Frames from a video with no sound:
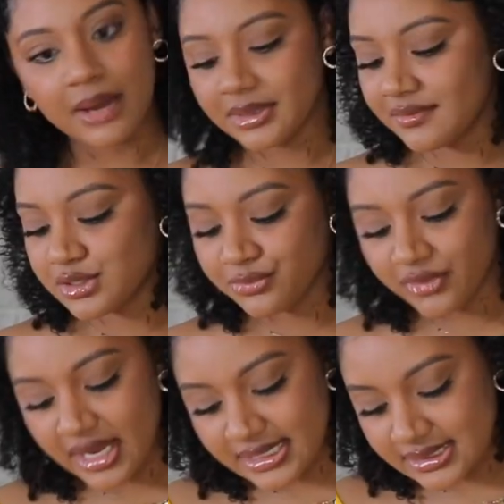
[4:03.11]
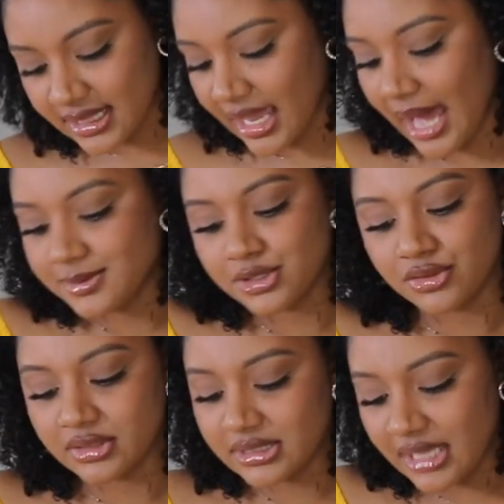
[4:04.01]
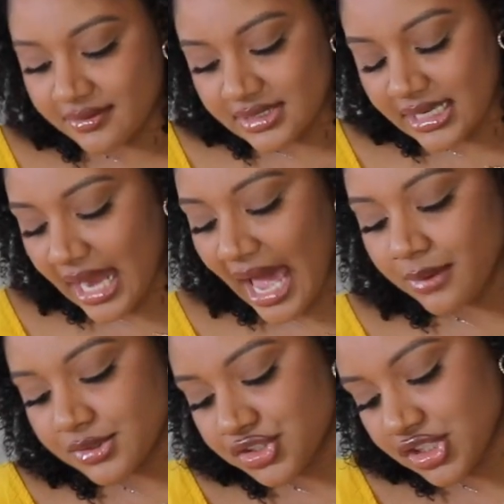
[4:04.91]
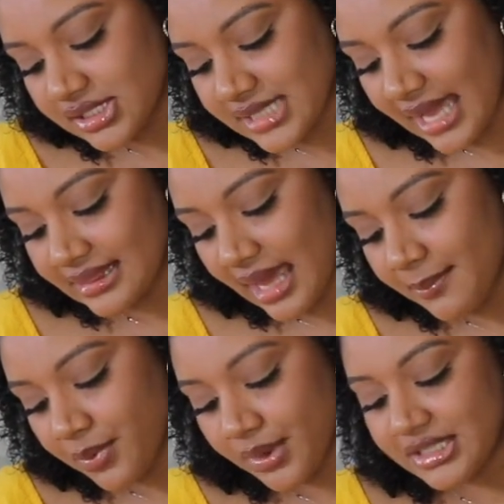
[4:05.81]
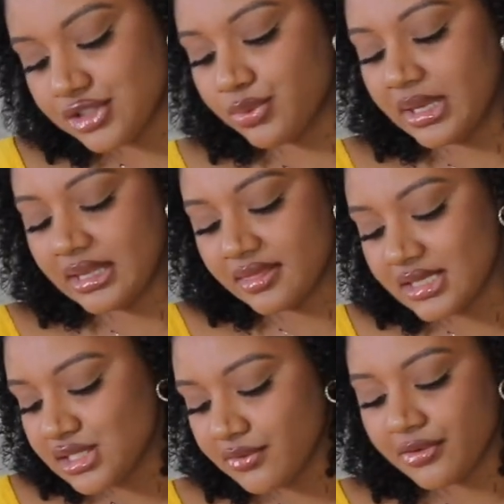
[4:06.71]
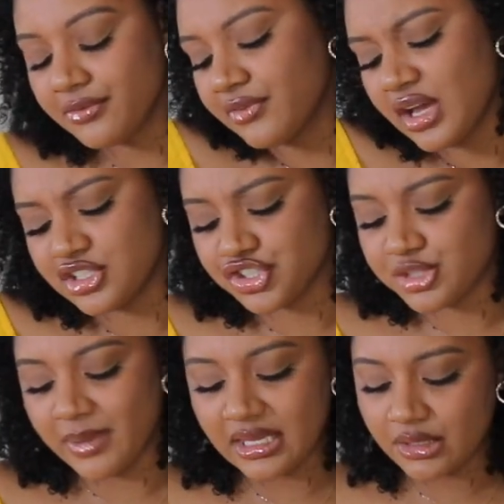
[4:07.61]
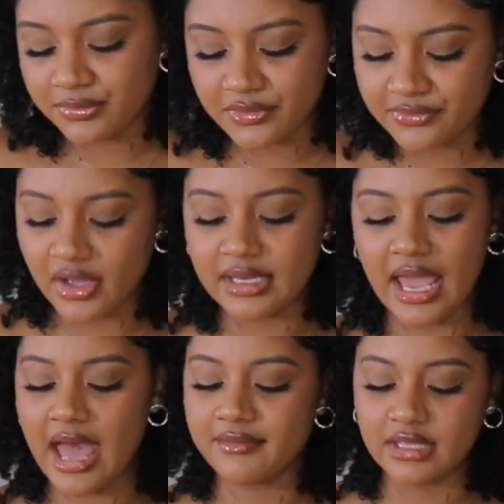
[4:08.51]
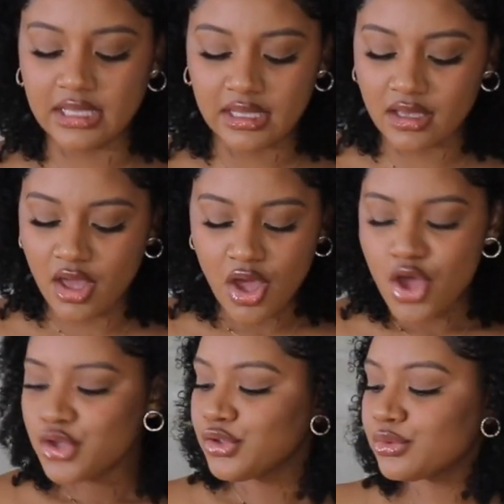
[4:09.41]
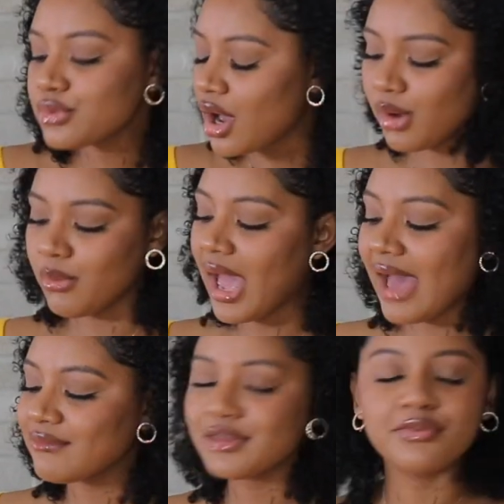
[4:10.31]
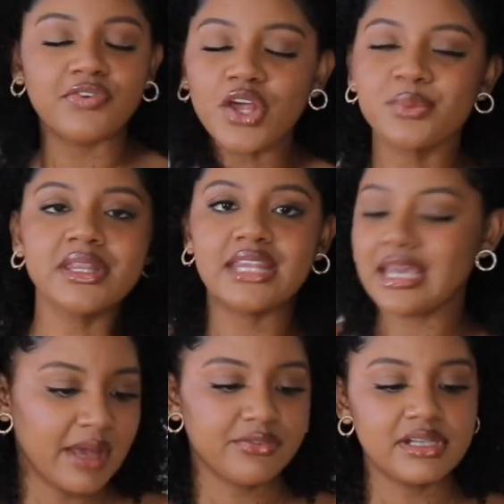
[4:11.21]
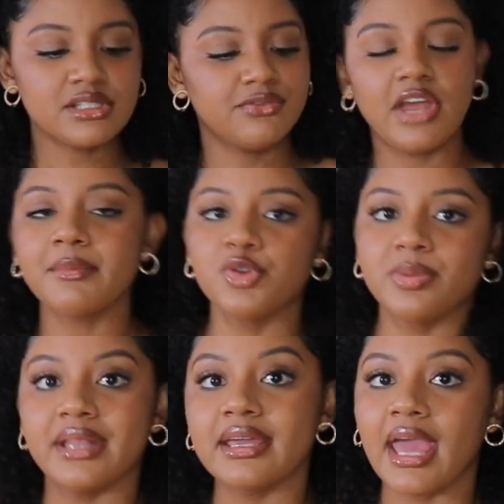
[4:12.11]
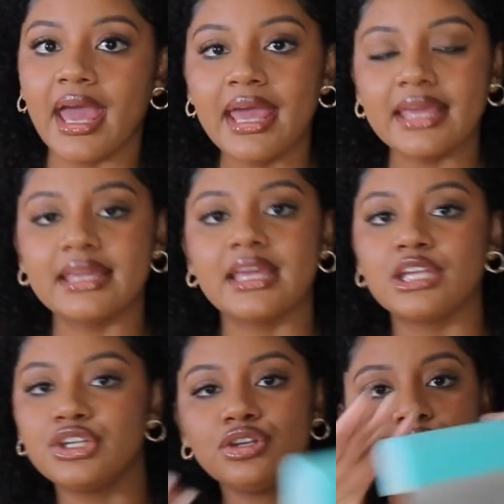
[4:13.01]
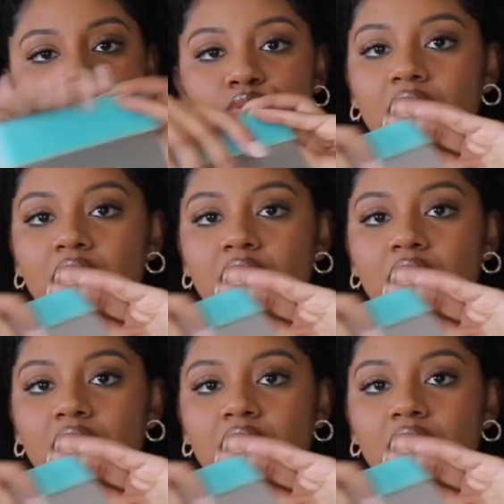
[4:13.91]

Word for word: I would give it to friends. They absolutely loved it. I was just at that point doing this for fun, just baking for fun, having, you know, having fun with it. My friends and family would be like, hey, can you